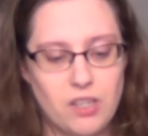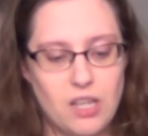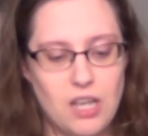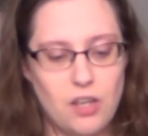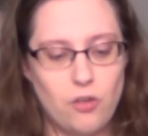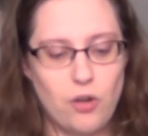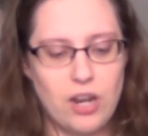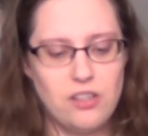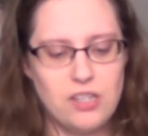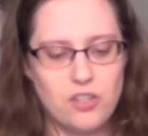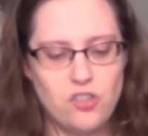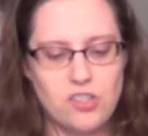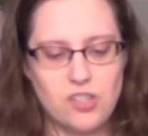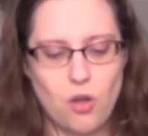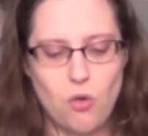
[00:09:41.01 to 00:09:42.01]
uh, Grand
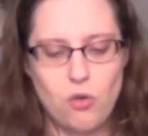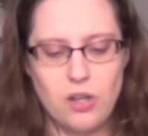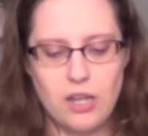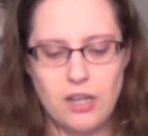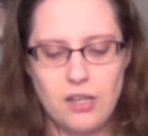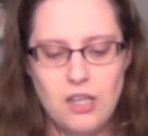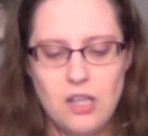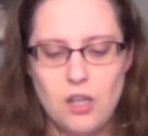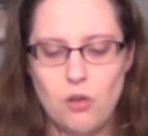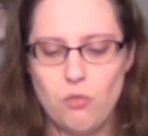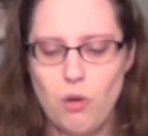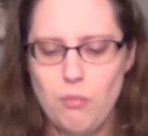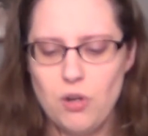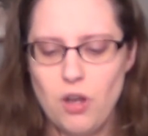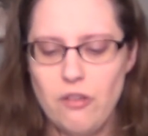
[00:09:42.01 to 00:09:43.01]
Duchess Olga
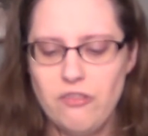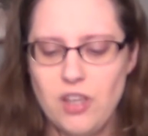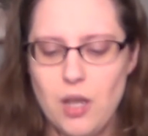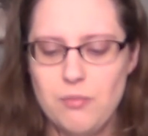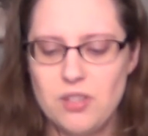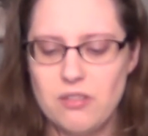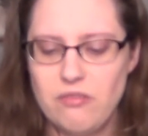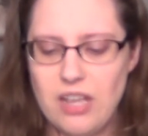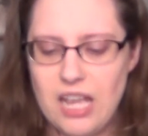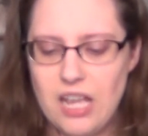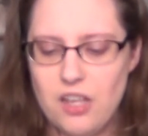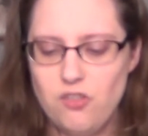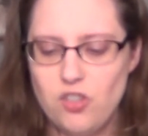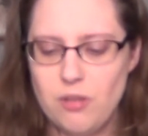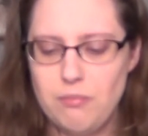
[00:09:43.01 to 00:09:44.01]
Romanov comes of
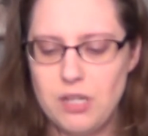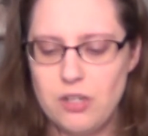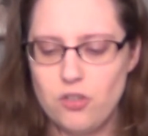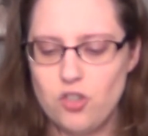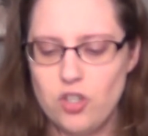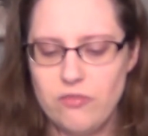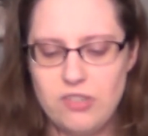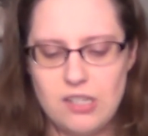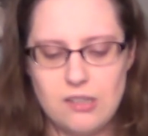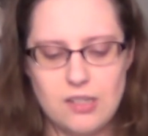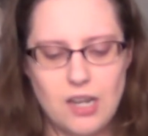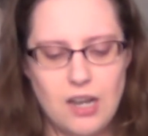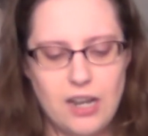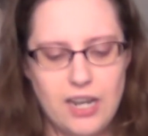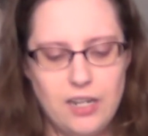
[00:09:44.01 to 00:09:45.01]
age amid a shifting
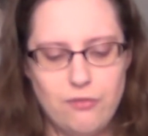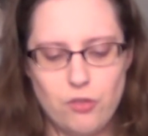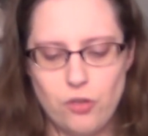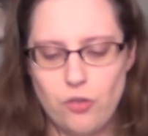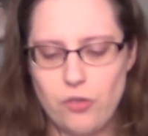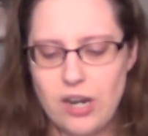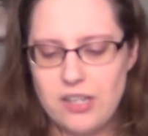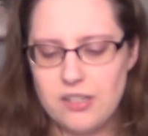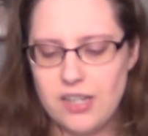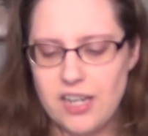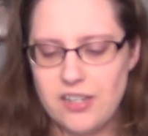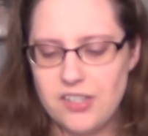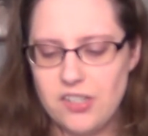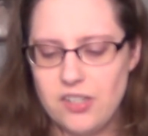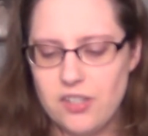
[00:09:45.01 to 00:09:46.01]
tide for the great
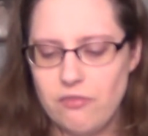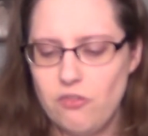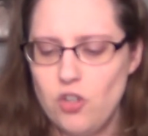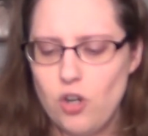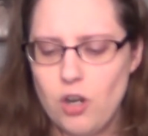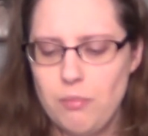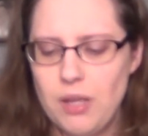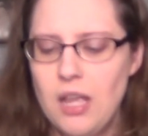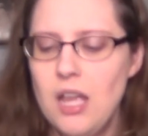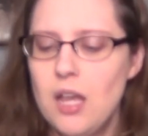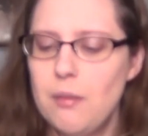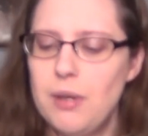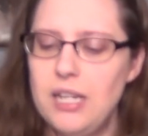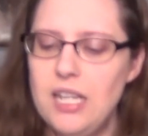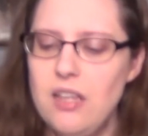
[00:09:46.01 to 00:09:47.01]
dynasties of Europe,
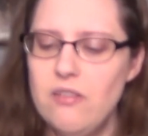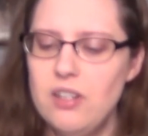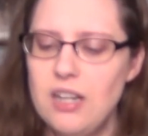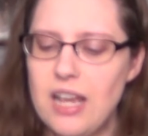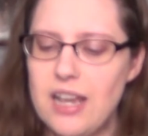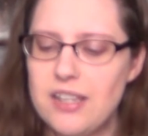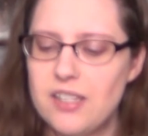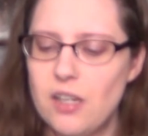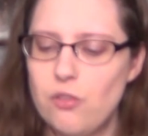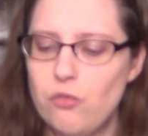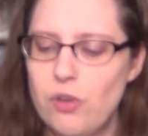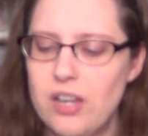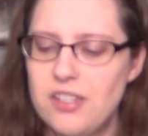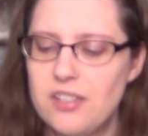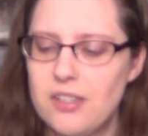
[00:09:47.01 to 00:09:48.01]
but even as
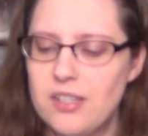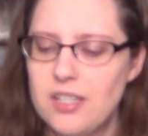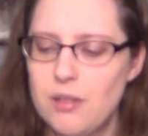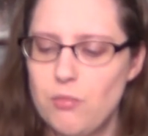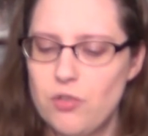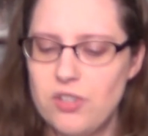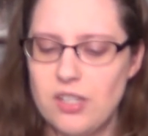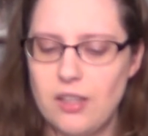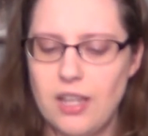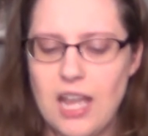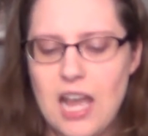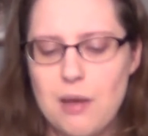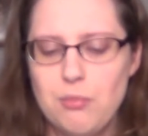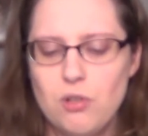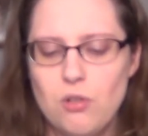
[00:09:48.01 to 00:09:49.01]
unrest simmers in the
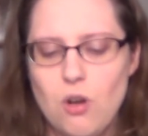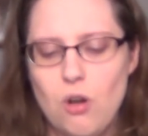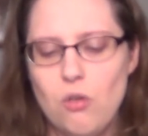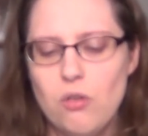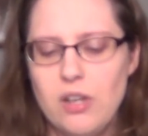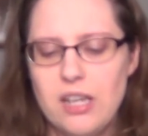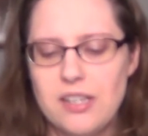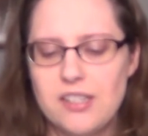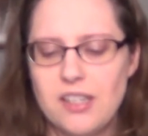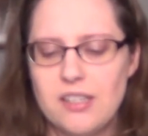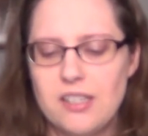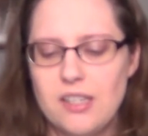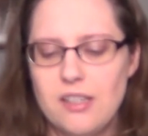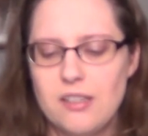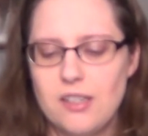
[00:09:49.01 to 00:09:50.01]
capital, Olga is
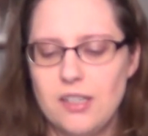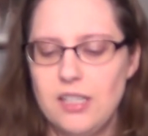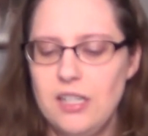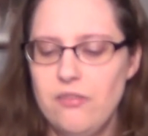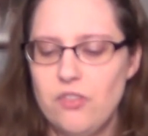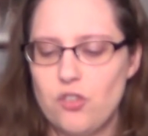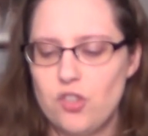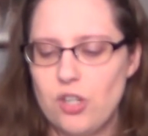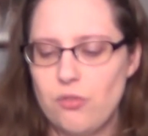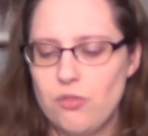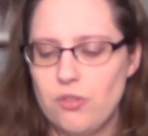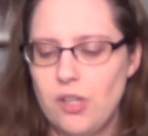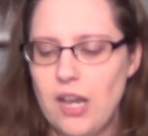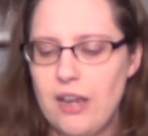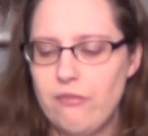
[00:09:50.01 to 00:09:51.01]
content to live the
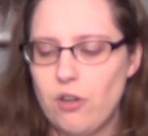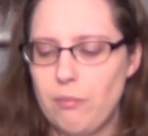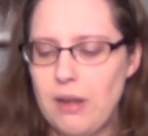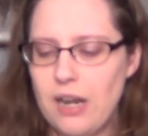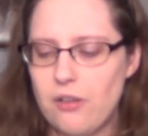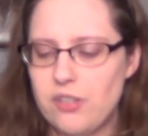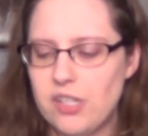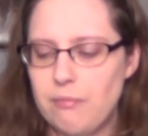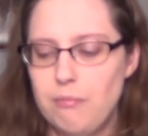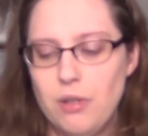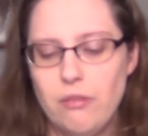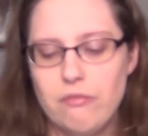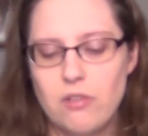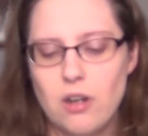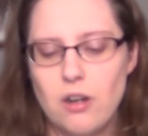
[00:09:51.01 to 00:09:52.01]
sheltered life her parents have
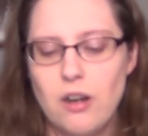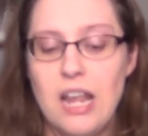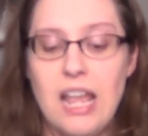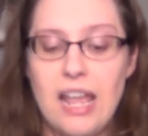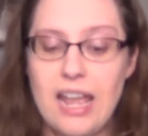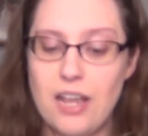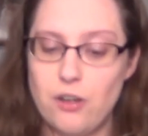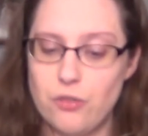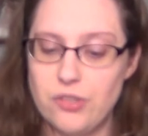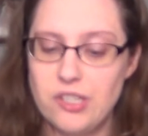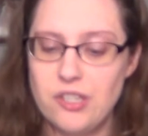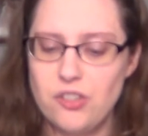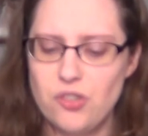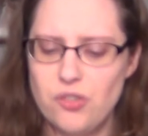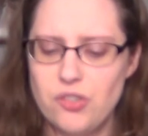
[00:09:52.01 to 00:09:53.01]
built for her and her
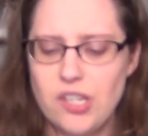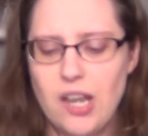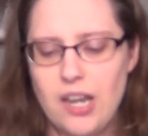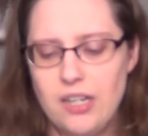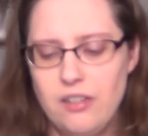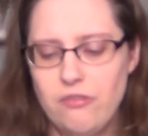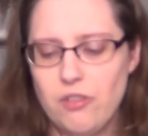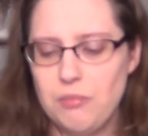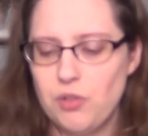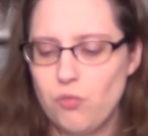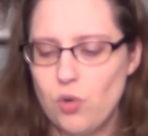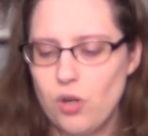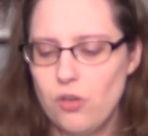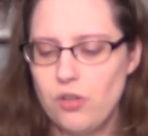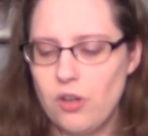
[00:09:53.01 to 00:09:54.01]
sisters, hiding from the
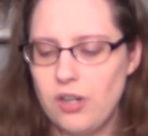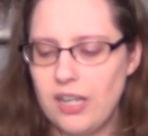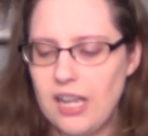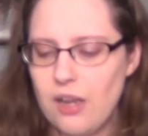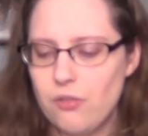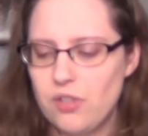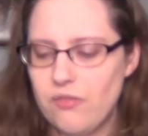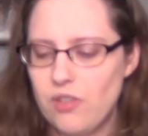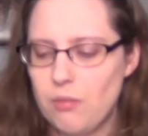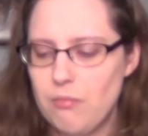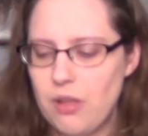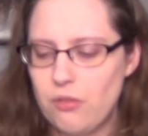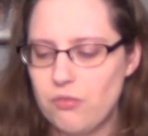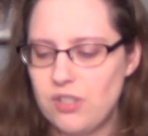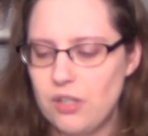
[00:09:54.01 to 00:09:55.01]
world on account of their
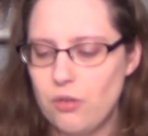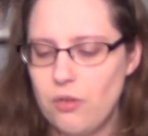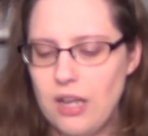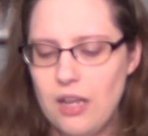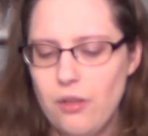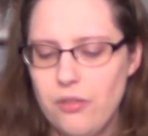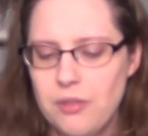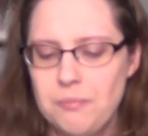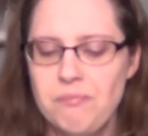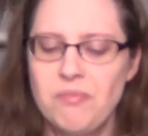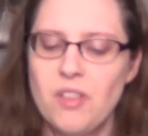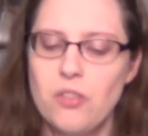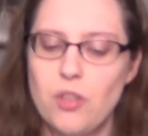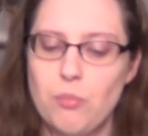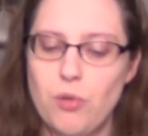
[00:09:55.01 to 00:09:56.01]
mother's ill
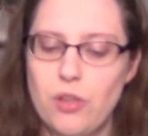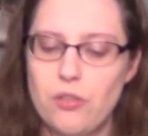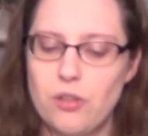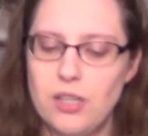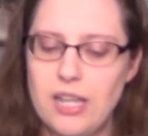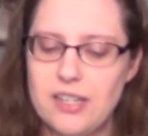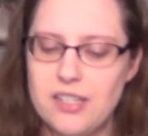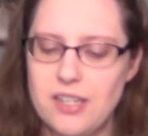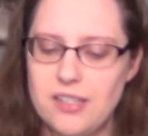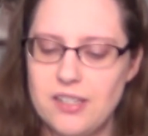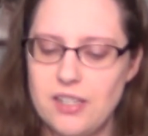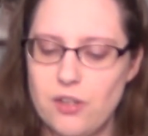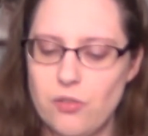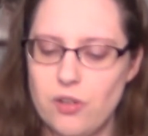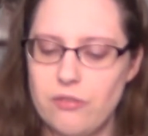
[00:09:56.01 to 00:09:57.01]
health, their brother Alexei's
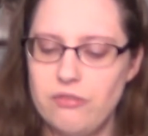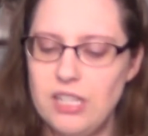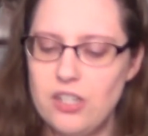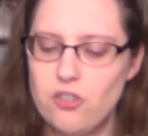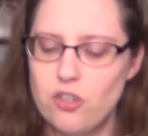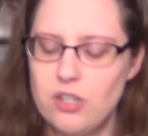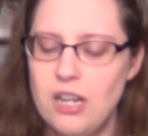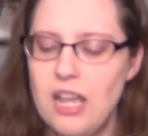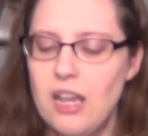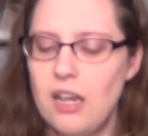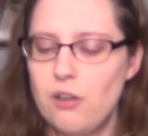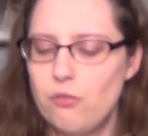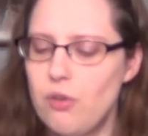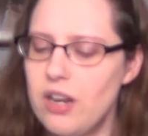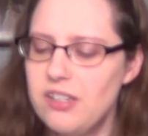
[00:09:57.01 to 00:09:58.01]
secret affliction,
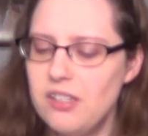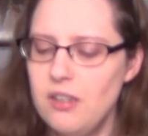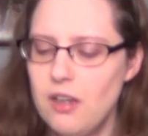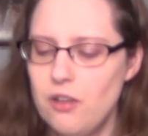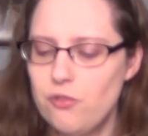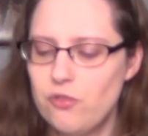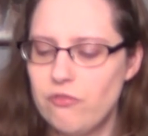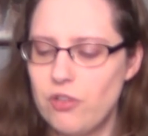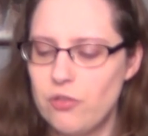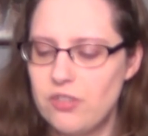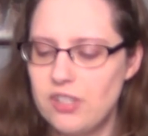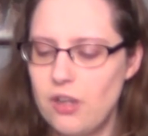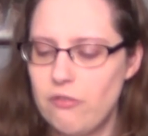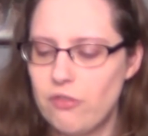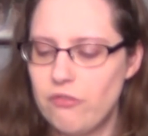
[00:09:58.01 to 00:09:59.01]
and rising
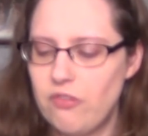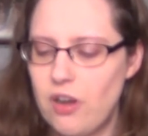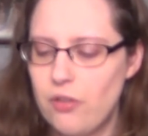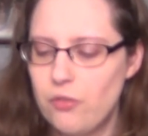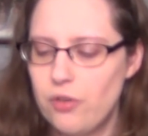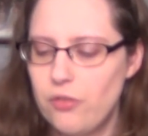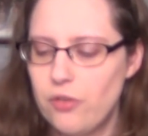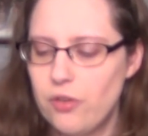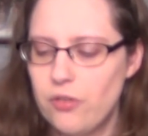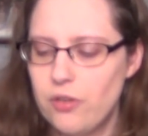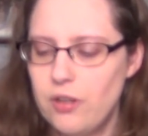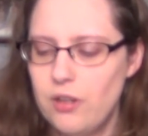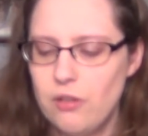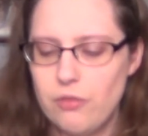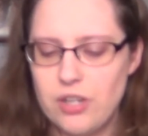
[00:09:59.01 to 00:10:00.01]
controversy over father
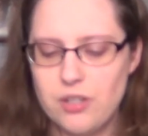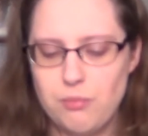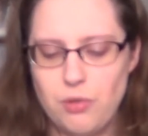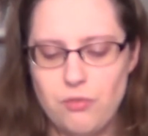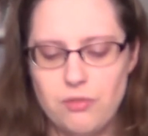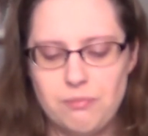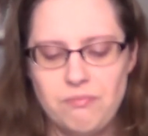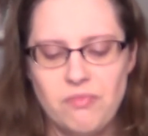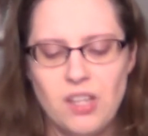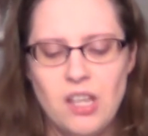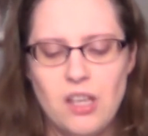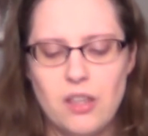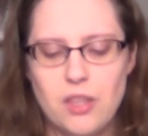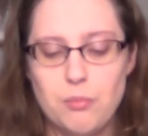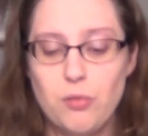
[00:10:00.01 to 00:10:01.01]
Grigory Rasputin,
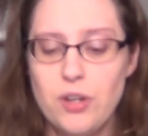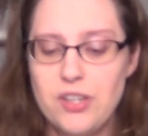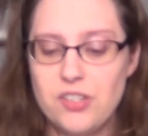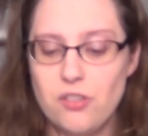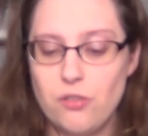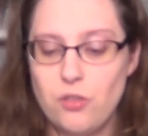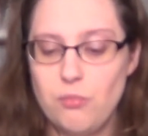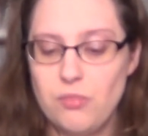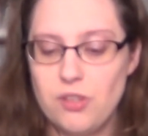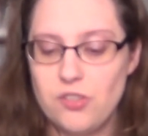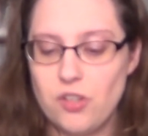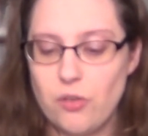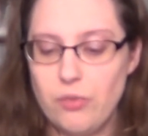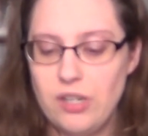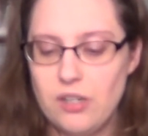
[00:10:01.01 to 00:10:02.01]
the priest on whom the
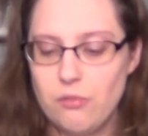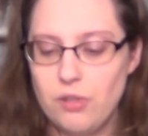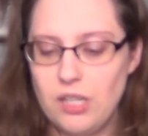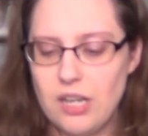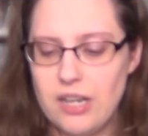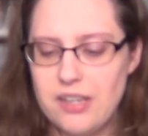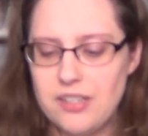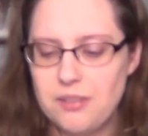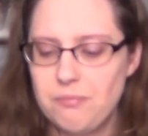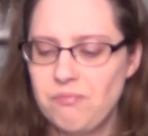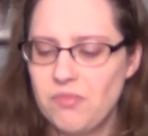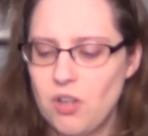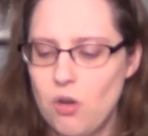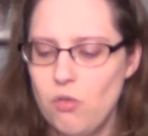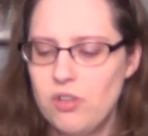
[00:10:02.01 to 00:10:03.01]
Tsarina relies.
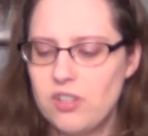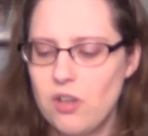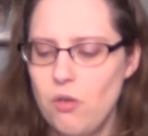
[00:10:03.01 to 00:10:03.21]
Olga's